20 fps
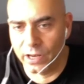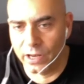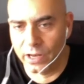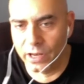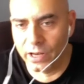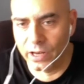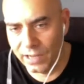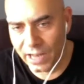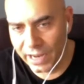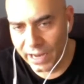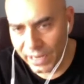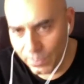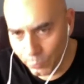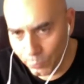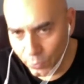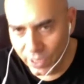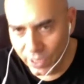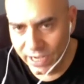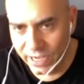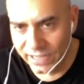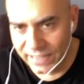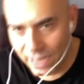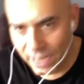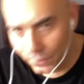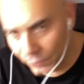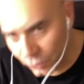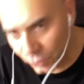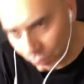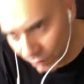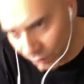right? I'm going to break it down
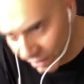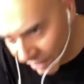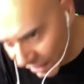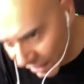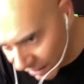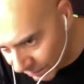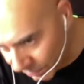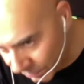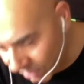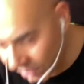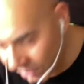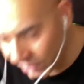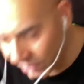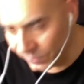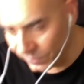for Trigg. I'm going to,